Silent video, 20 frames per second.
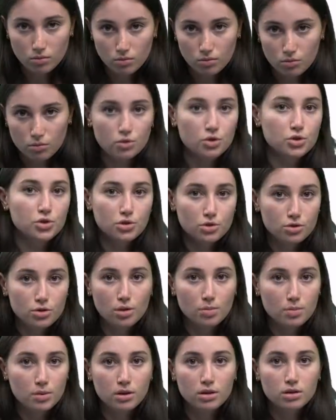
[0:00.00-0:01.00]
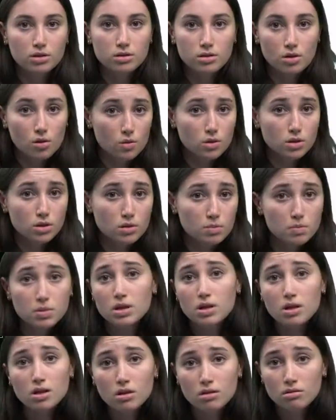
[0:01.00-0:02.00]
what your topic is going to
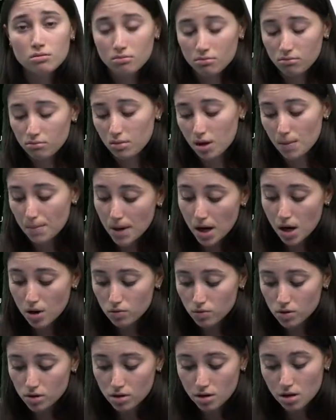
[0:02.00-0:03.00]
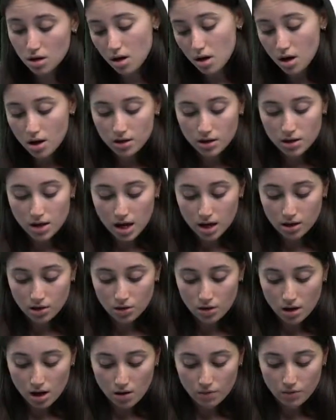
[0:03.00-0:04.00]
be about. Then
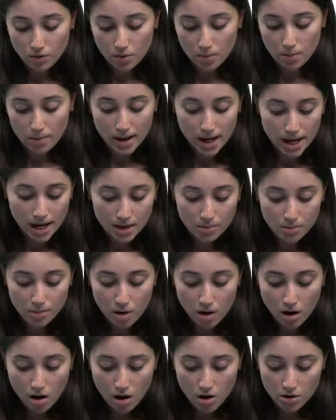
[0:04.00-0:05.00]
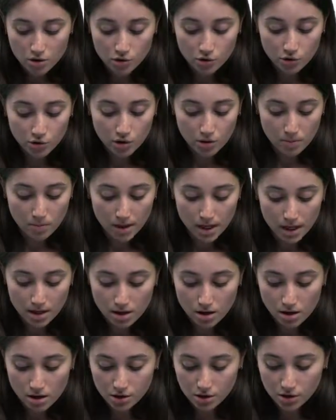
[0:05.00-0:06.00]
you have your main part or your main
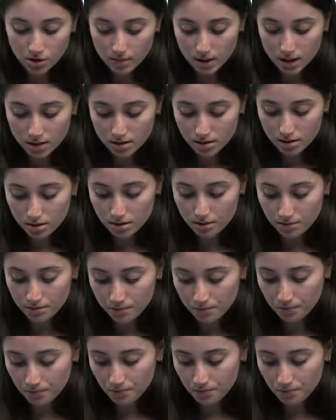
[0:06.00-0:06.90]
arguments.